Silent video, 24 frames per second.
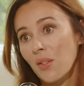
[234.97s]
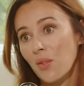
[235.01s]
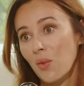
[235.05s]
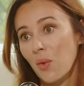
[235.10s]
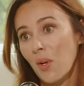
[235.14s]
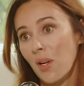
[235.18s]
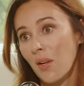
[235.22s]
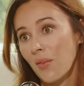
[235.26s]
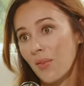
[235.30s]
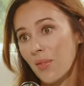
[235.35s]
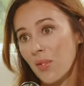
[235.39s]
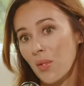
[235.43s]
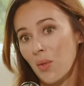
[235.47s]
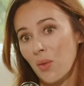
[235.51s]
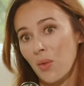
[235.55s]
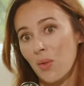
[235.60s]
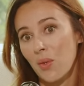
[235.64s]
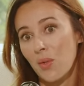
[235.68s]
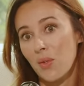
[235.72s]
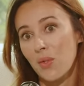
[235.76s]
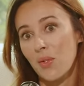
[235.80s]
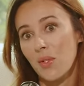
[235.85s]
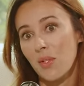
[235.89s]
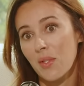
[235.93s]
12
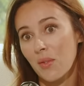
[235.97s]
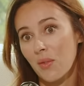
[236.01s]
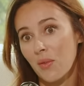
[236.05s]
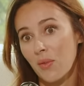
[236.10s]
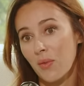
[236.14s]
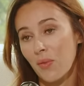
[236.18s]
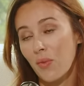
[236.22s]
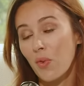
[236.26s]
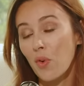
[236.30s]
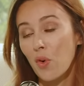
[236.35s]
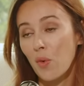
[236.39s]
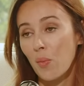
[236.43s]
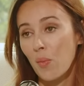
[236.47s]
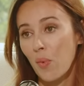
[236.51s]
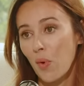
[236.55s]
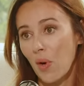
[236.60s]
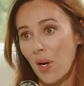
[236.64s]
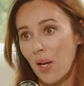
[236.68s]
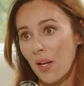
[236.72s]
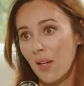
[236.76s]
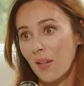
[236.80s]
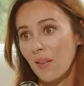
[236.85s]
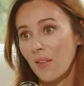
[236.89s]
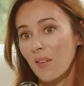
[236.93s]
stores, 4
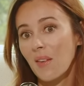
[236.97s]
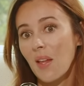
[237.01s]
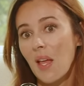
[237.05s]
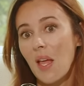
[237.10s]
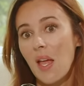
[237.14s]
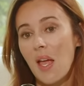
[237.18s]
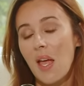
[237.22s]
brands.